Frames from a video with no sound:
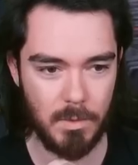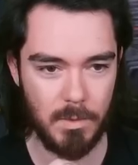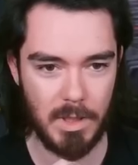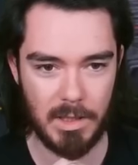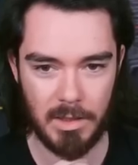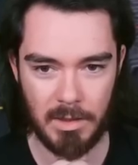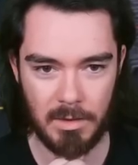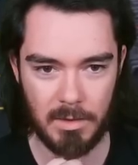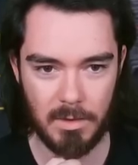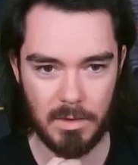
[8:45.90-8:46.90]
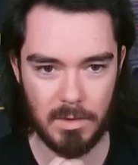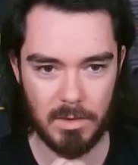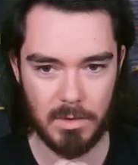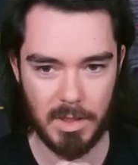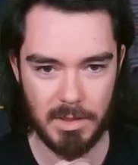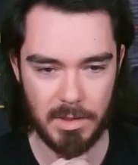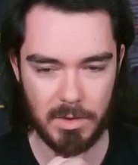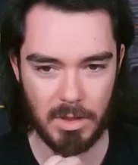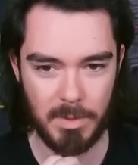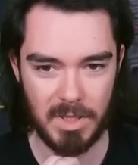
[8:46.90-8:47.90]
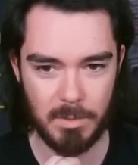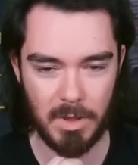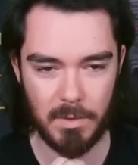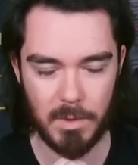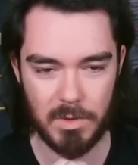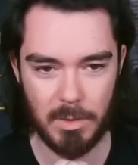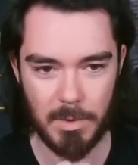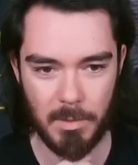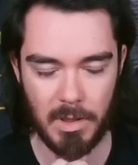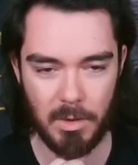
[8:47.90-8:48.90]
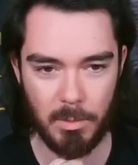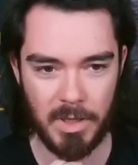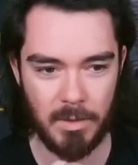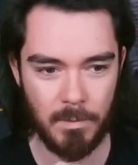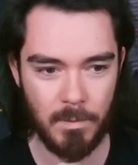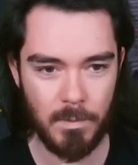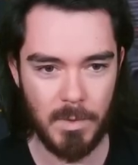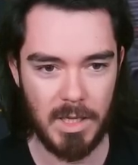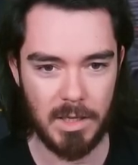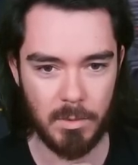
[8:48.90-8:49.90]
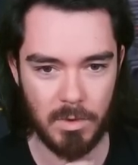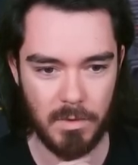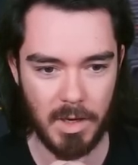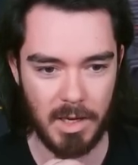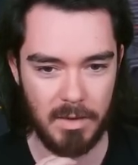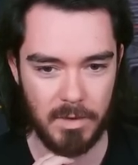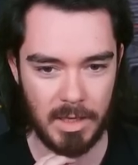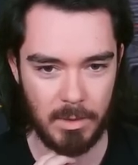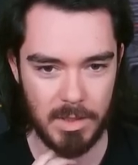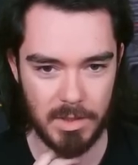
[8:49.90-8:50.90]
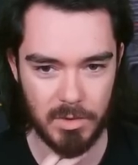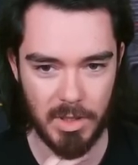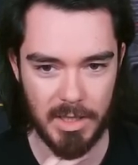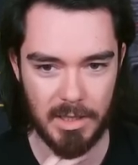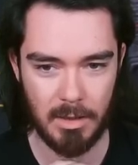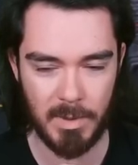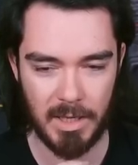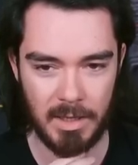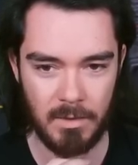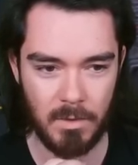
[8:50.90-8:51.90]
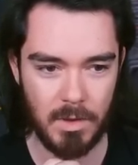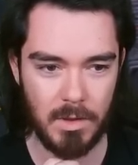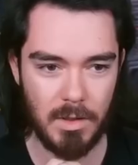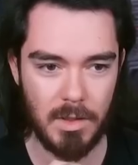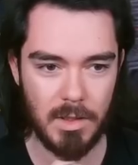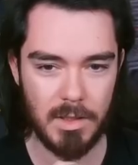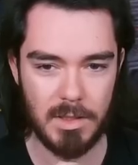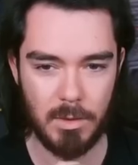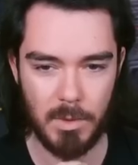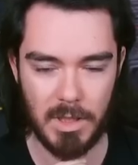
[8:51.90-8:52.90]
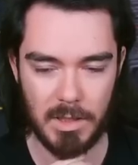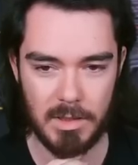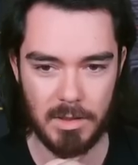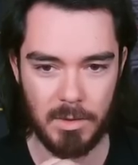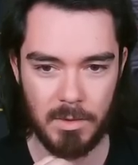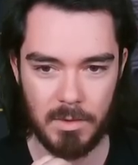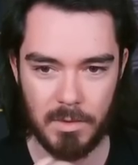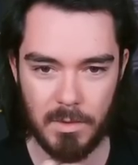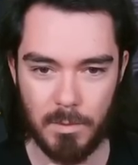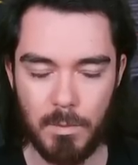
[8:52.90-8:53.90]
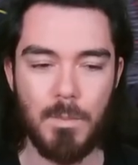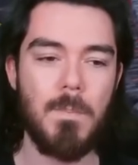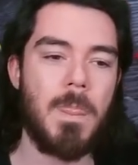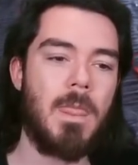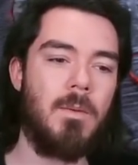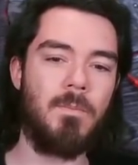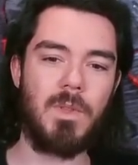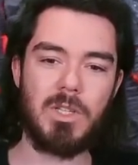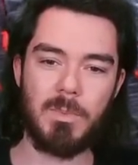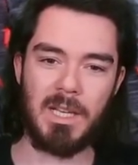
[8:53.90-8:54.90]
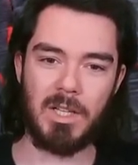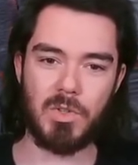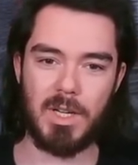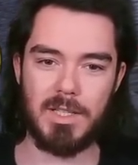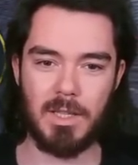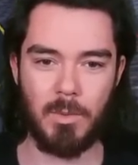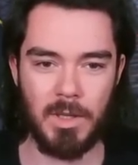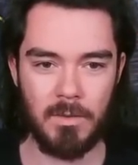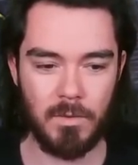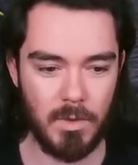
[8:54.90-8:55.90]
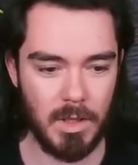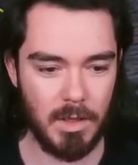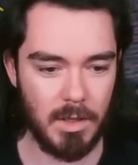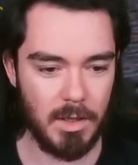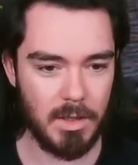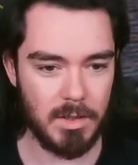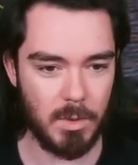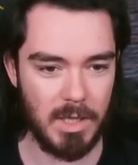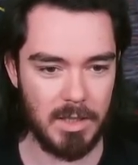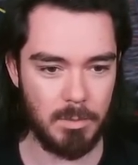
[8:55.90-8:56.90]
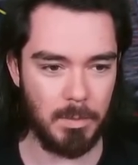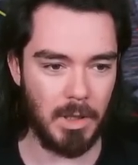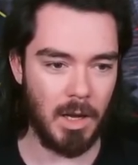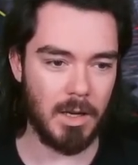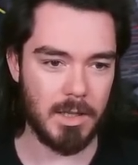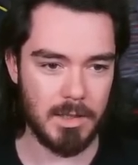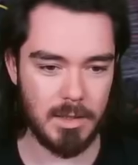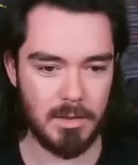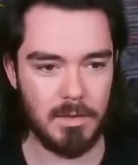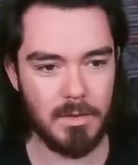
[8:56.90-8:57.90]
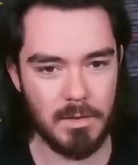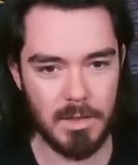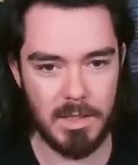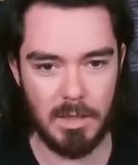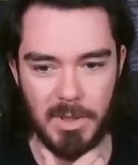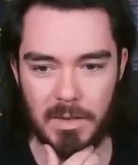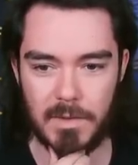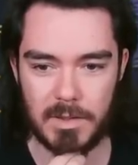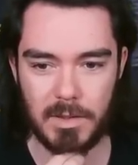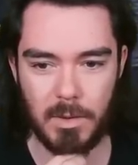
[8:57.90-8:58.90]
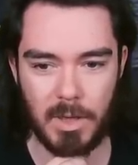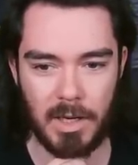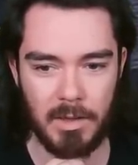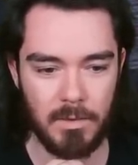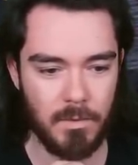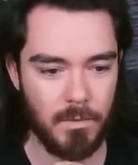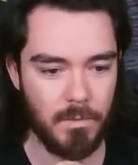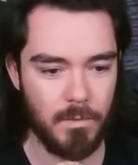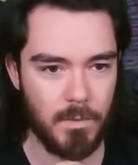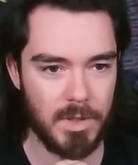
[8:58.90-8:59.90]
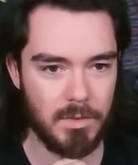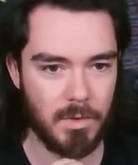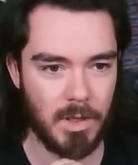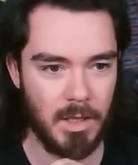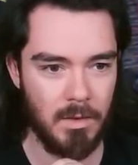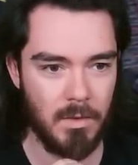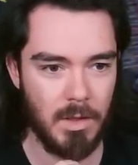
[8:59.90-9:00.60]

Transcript: we can try to strip his buffs. We strip them a little bit. He can revive, and now we just try kill him again. Let's see what we can do. Hmm, this should be an interesting one. So he is blocked. Debuffs. Okay. It's fine.